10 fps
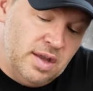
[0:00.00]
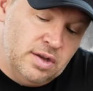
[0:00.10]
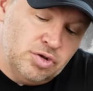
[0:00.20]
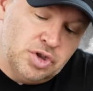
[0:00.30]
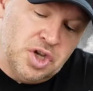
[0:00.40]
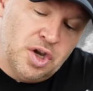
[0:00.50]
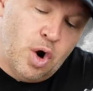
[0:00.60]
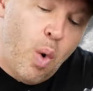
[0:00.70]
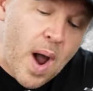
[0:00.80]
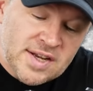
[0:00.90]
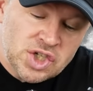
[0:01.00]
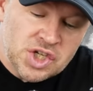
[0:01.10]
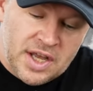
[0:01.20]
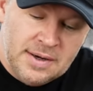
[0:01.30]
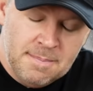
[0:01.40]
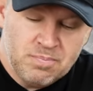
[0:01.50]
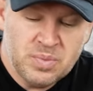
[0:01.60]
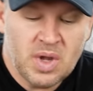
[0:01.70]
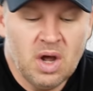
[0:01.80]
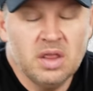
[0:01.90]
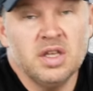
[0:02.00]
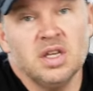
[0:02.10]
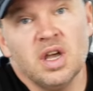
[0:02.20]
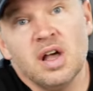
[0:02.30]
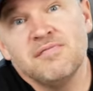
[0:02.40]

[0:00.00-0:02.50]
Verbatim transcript: Interesting question on the